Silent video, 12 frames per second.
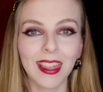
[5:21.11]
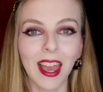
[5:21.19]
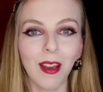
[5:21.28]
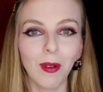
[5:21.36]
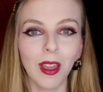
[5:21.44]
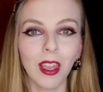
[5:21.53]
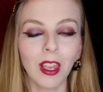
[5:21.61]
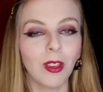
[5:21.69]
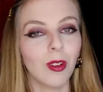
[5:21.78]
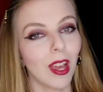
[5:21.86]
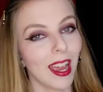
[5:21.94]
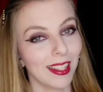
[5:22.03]
That way,
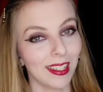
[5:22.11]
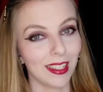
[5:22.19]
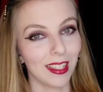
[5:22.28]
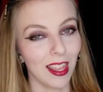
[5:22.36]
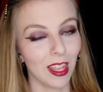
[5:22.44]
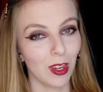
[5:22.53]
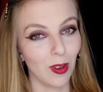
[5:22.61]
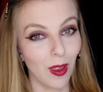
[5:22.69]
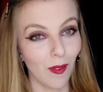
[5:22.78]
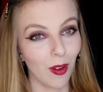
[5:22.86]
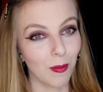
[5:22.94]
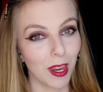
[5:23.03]
you guys can see the new
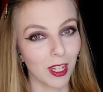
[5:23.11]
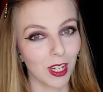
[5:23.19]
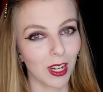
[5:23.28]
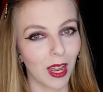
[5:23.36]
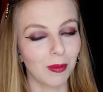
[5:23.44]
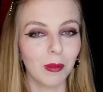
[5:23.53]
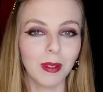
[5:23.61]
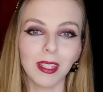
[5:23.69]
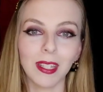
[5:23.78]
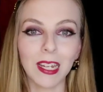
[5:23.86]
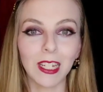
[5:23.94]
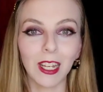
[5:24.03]
information I'm going to be
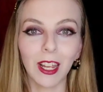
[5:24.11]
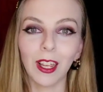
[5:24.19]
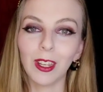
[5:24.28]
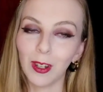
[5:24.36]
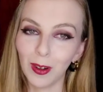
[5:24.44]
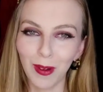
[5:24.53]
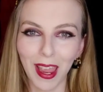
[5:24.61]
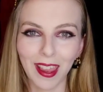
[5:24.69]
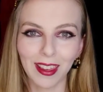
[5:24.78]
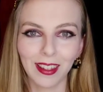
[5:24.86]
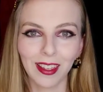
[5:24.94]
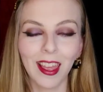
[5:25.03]
sending your way.
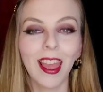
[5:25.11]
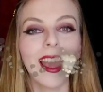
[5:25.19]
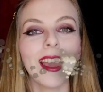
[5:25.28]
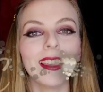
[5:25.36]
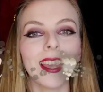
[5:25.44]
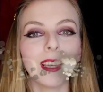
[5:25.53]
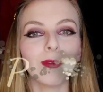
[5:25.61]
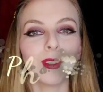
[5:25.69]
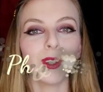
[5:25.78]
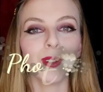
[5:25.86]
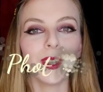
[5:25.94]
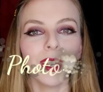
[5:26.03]
Thanks for
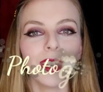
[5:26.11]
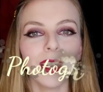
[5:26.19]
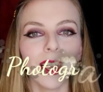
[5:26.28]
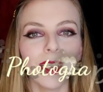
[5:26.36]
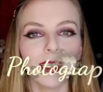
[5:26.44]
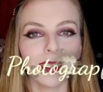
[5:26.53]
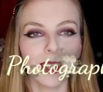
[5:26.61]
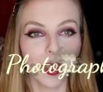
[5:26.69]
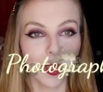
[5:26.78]
tuning in, guys.